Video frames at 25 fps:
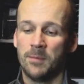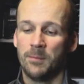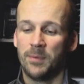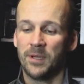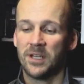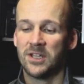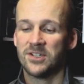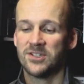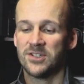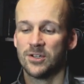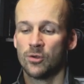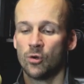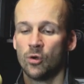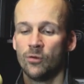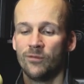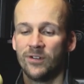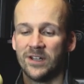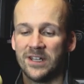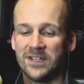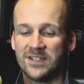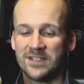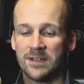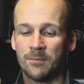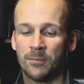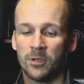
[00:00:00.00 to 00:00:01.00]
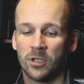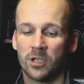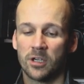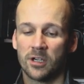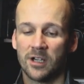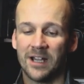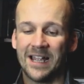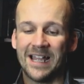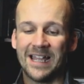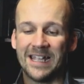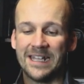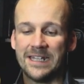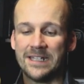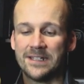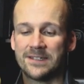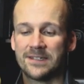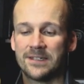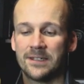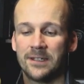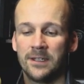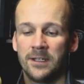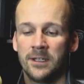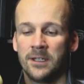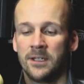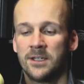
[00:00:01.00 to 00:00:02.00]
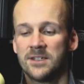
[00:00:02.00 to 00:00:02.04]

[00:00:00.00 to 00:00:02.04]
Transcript: because they're all very similar height,